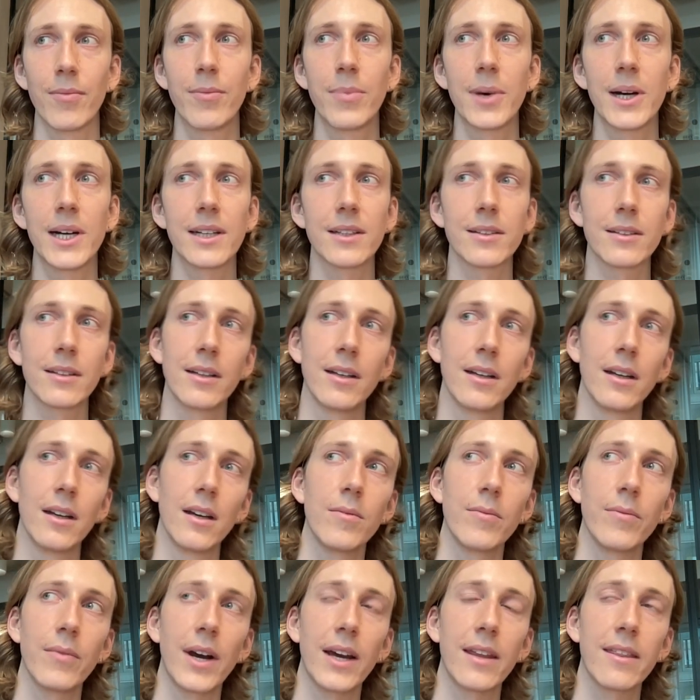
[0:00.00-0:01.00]
But
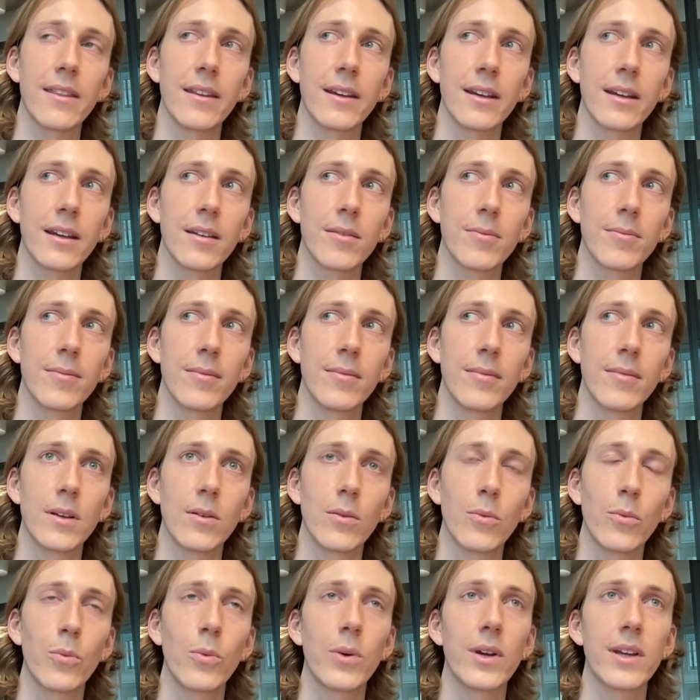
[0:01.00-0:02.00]
I think
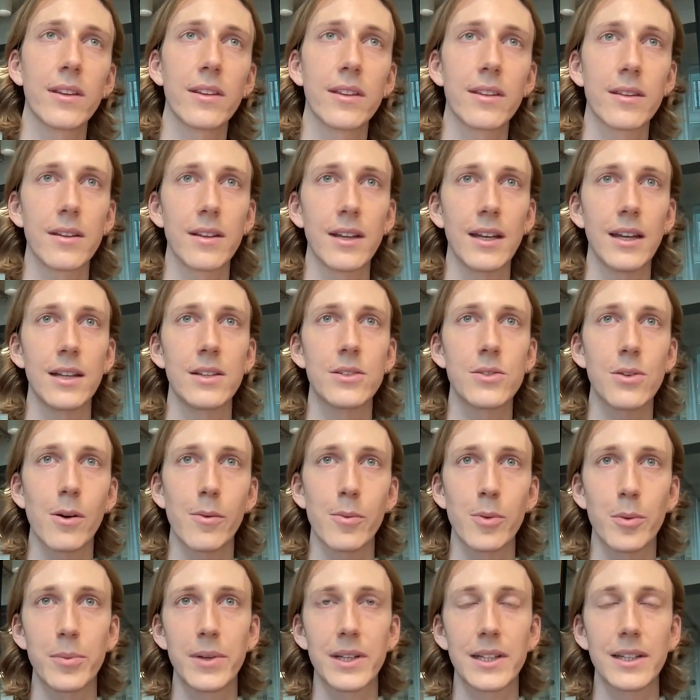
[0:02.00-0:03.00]
with
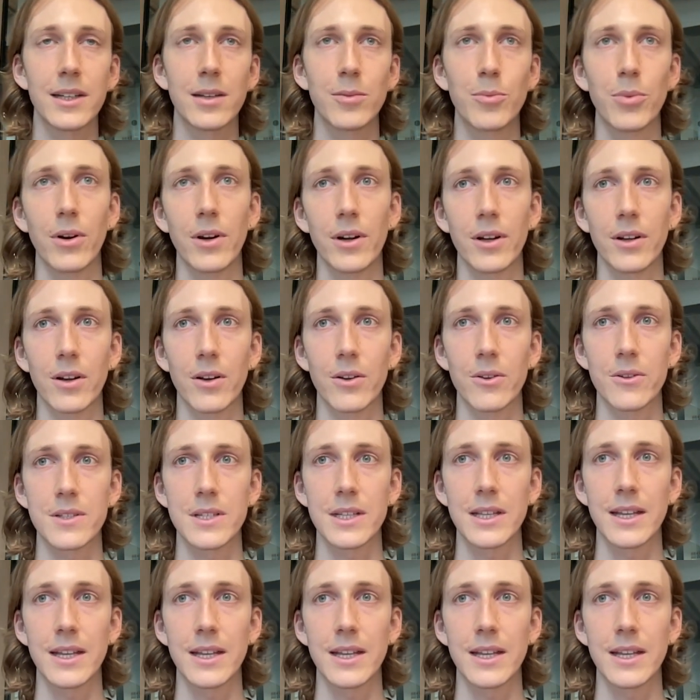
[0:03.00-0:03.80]
interoperability protocols,